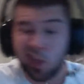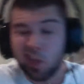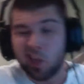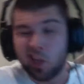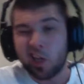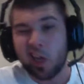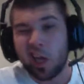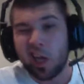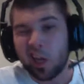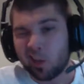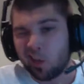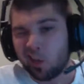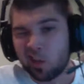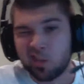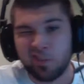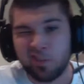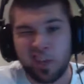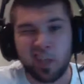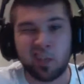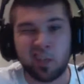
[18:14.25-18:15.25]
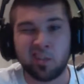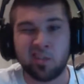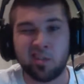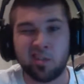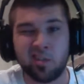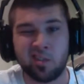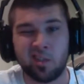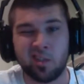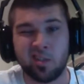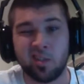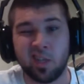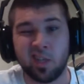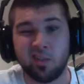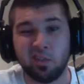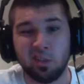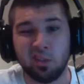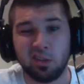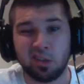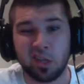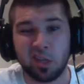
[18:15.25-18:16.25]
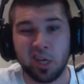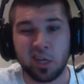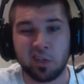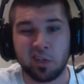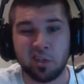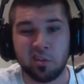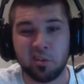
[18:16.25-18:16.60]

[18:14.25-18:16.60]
Heck, Las Vegas's doesn't even look that good.